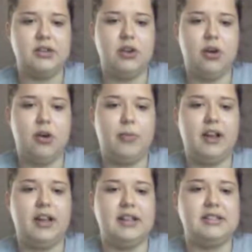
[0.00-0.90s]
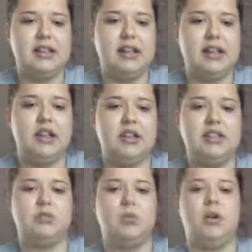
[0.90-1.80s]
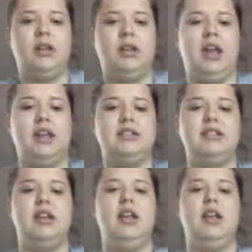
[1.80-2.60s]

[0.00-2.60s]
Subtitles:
And it's no, because in at least one case,